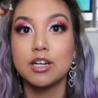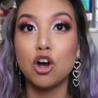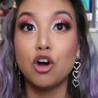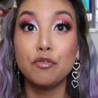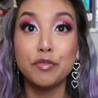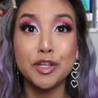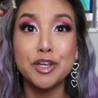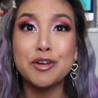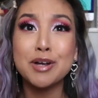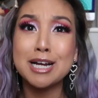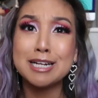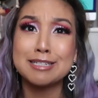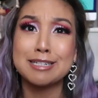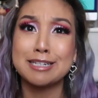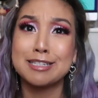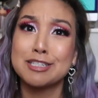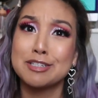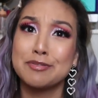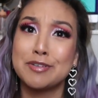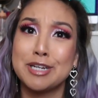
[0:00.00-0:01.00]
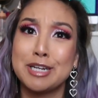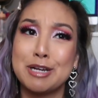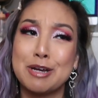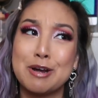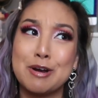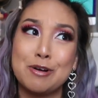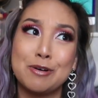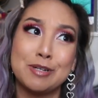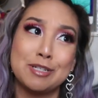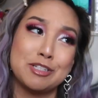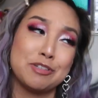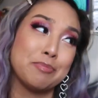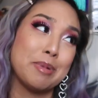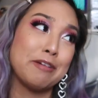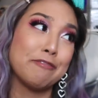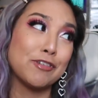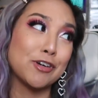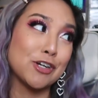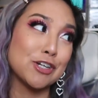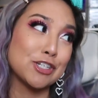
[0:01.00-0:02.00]
Hopefully you guys like this video. It's
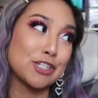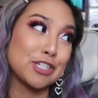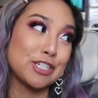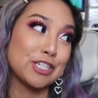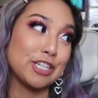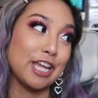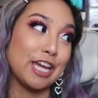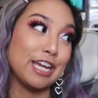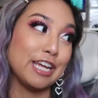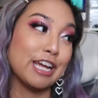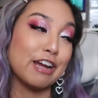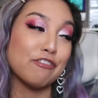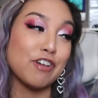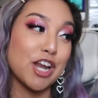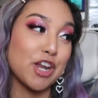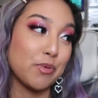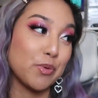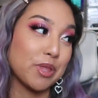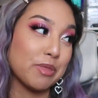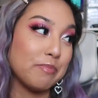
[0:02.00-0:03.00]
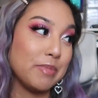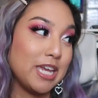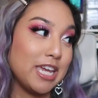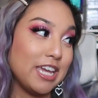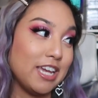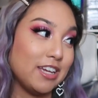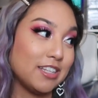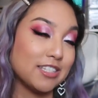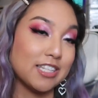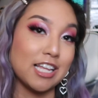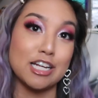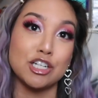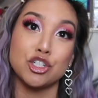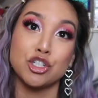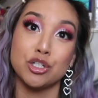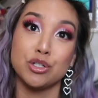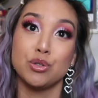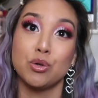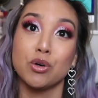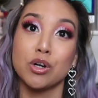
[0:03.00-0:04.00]
my first like get ready with me
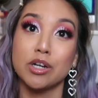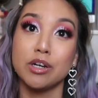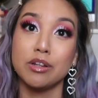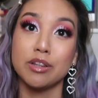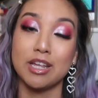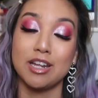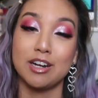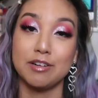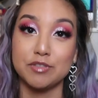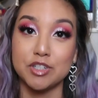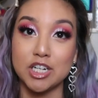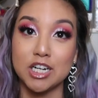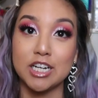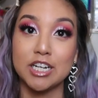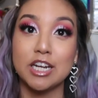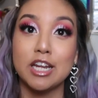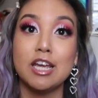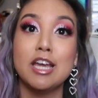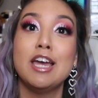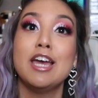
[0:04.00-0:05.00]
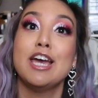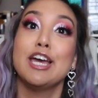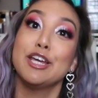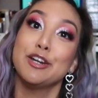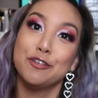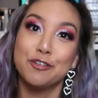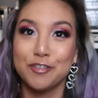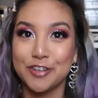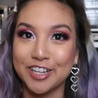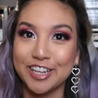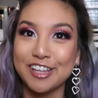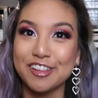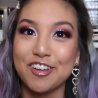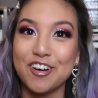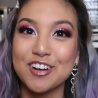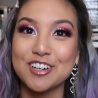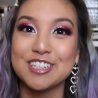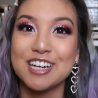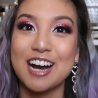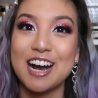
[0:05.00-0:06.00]
/ tutorial that I've done in a really
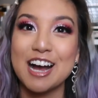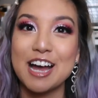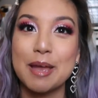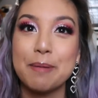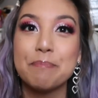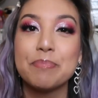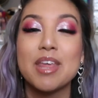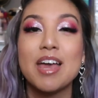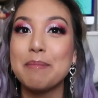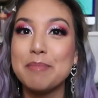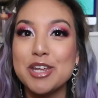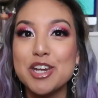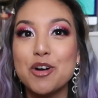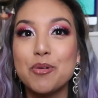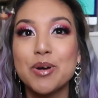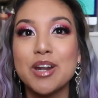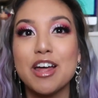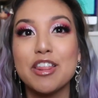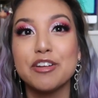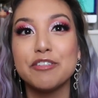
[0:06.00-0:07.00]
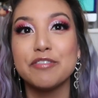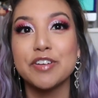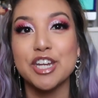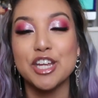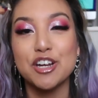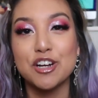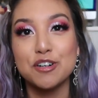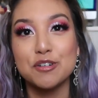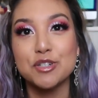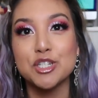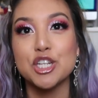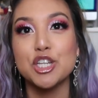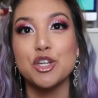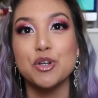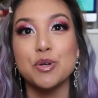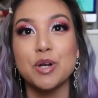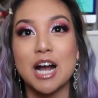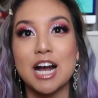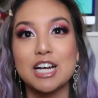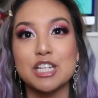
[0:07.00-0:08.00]
long time. Let me know what other videos
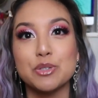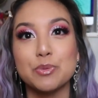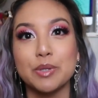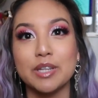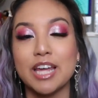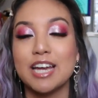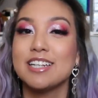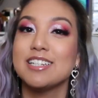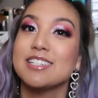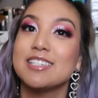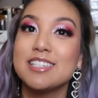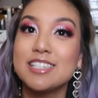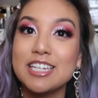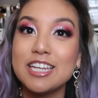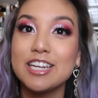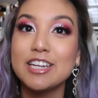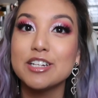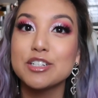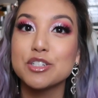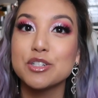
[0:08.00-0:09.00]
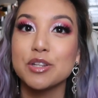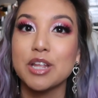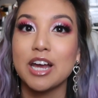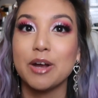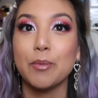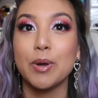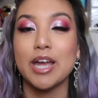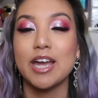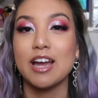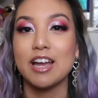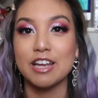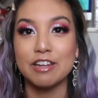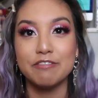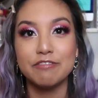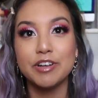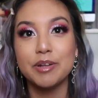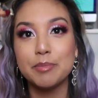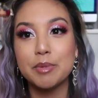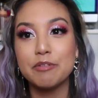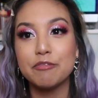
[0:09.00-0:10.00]
you guys would like to see, so that way I
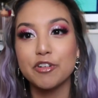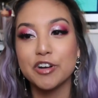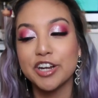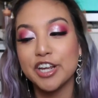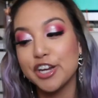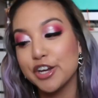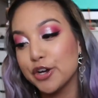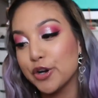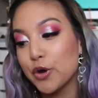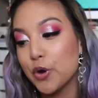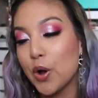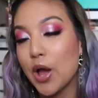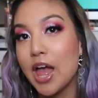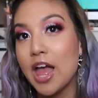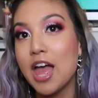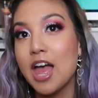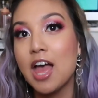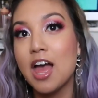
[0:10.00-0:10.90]
can film them for you.